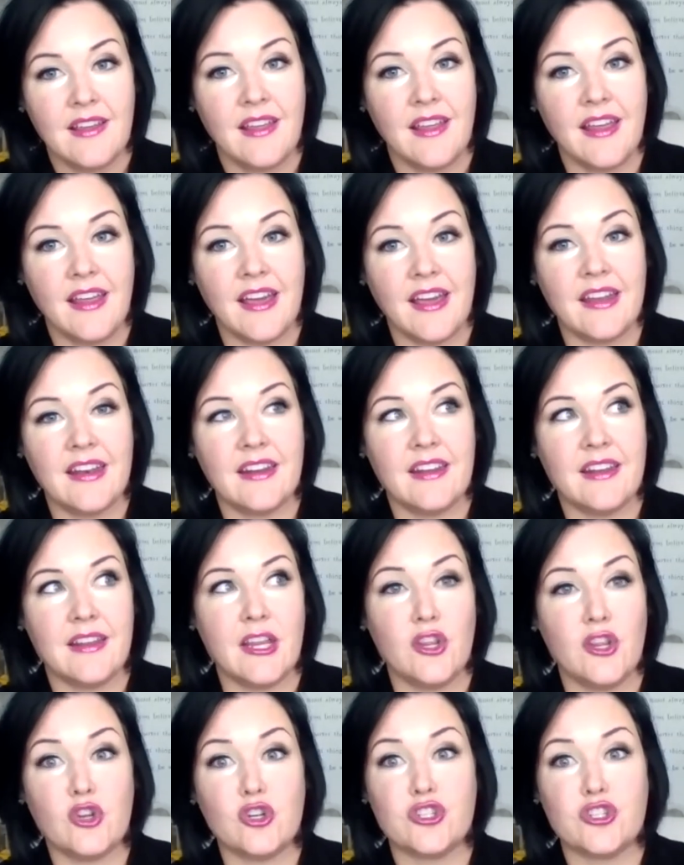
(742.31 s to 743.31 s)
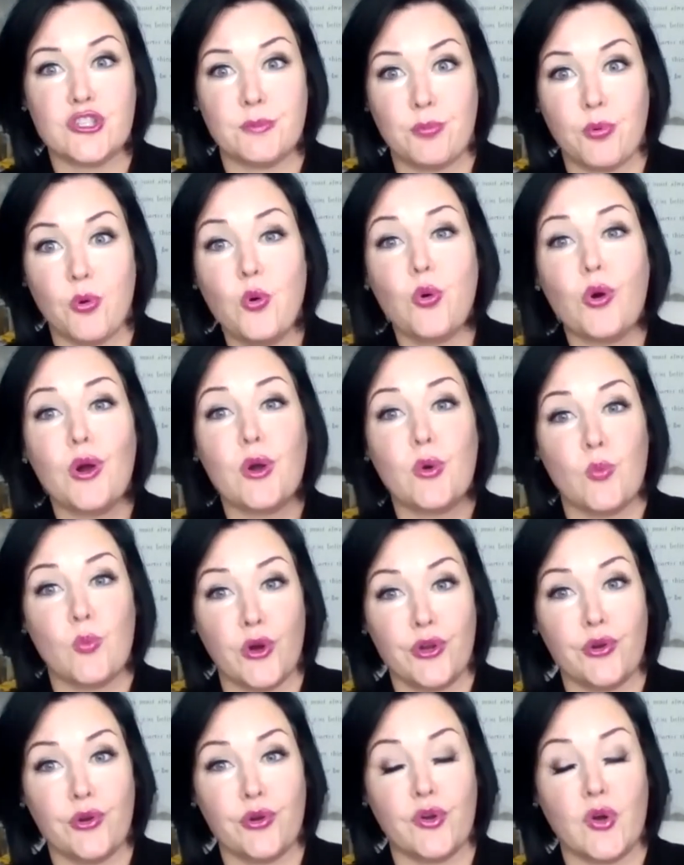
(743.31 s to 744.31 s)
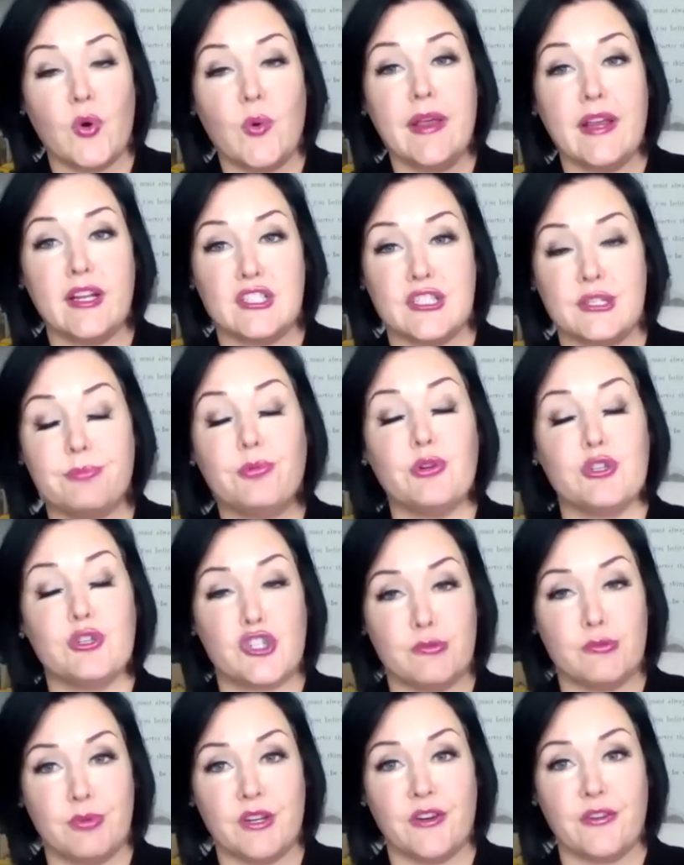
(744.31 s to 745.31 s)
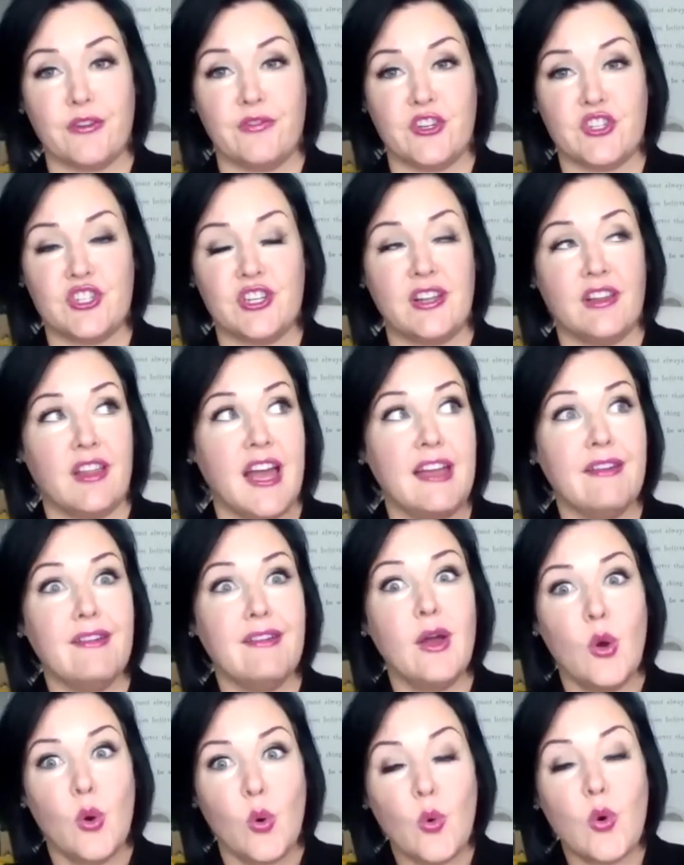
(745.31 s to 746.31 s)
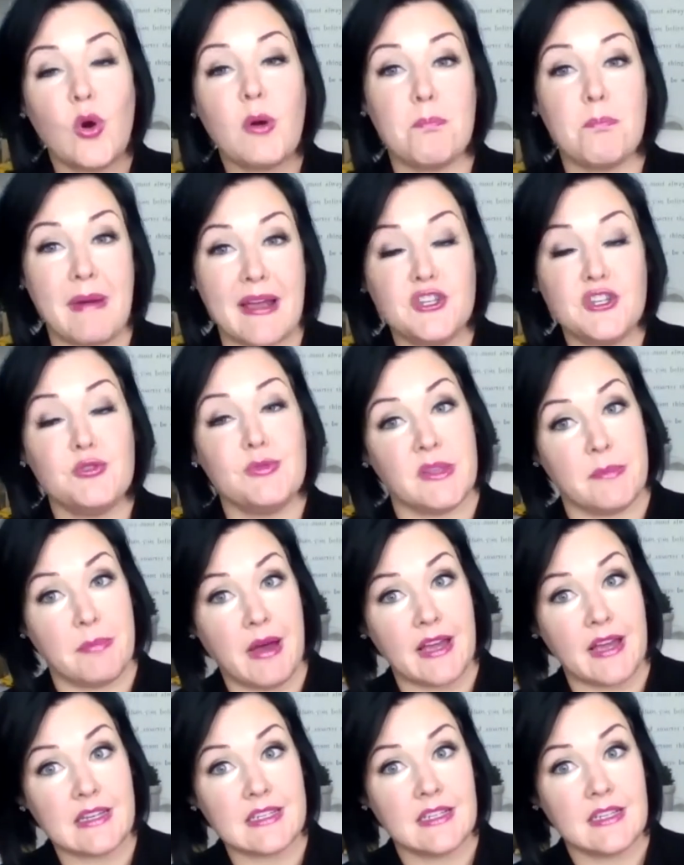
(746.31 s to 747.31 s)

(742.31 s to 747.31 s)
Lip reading: and either support where you're going and support your bigger vision in life, or bite you in the butt.